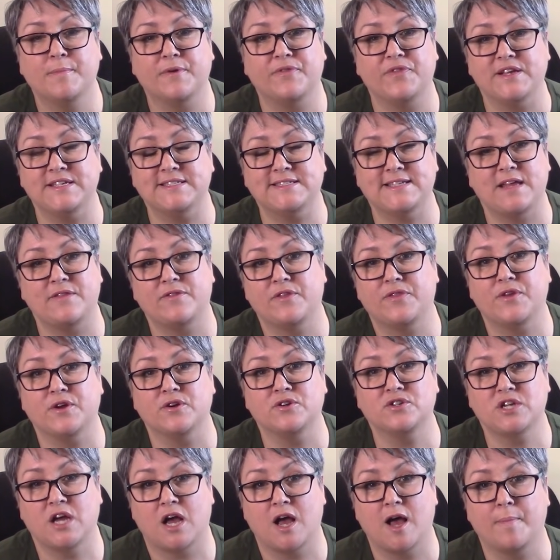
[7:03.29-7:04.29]
but they say that
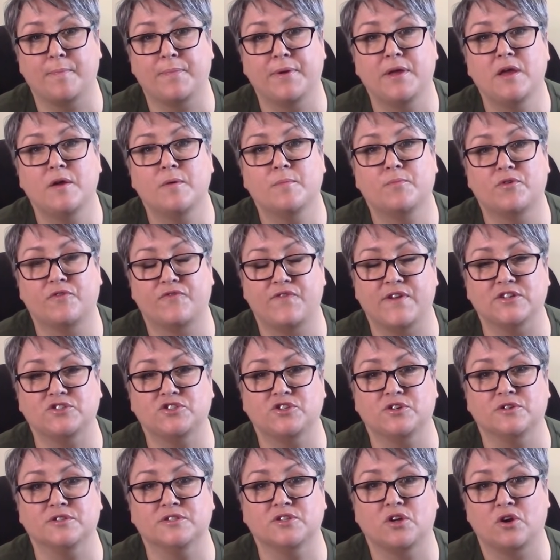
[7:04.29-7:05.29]
their top
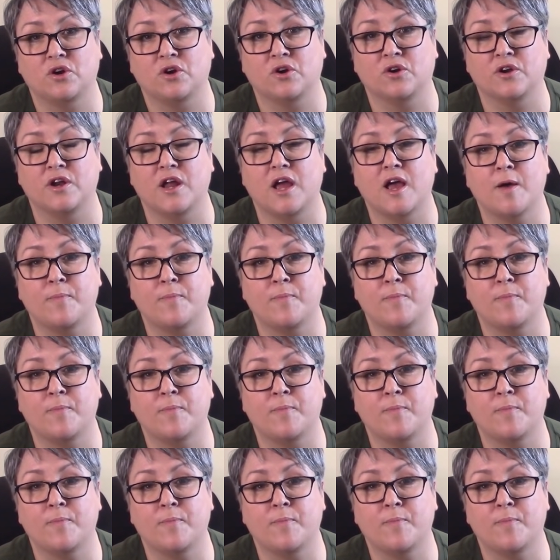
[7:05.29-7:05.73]
professionals earn